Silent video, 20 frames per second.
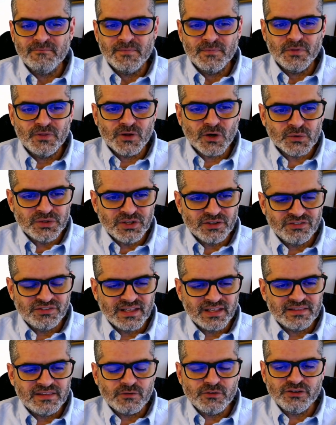notice
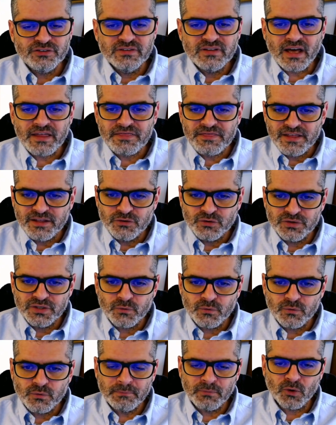that there is nothing to
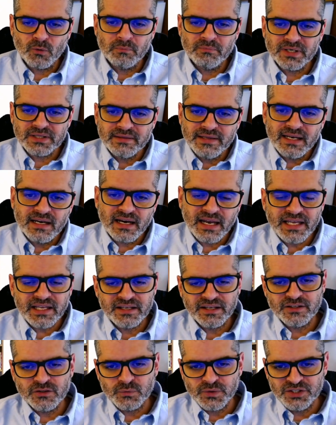the ripple but the
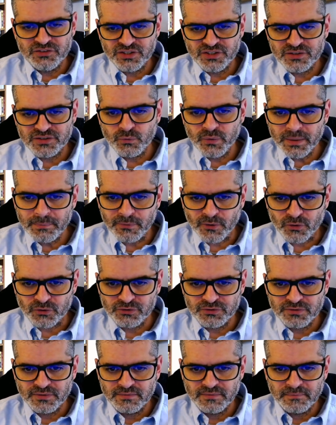lake in which it
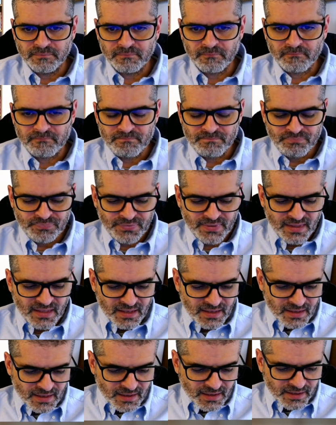ripples.
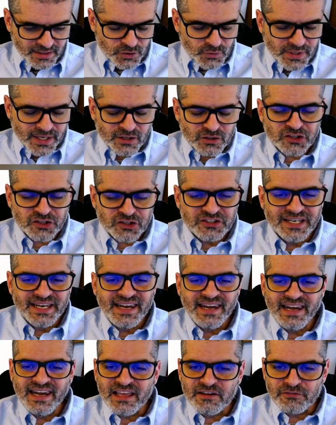You cannot
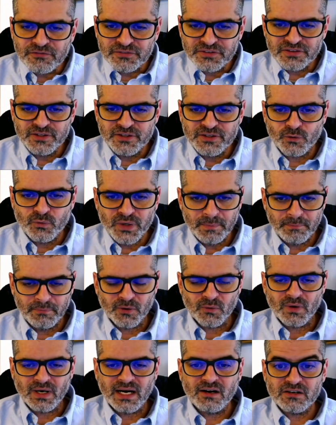lift the
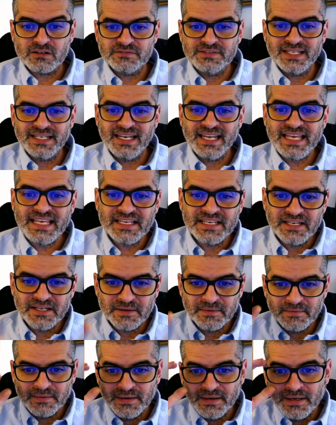ripple out of the lake,
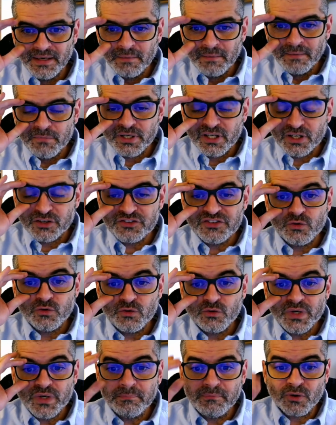because the
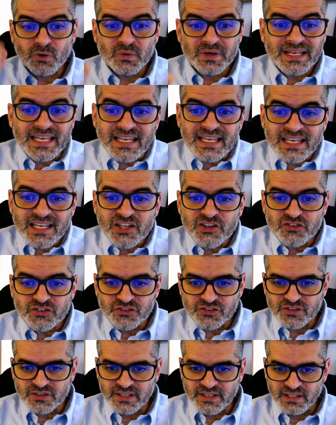ripple
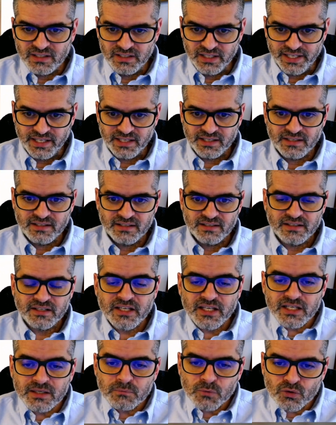is the lake
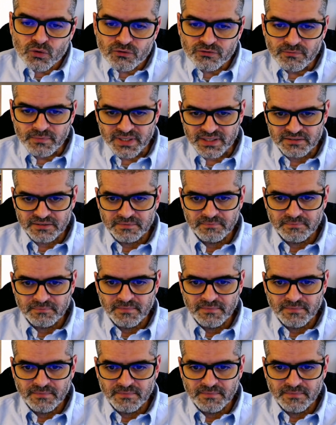in movement.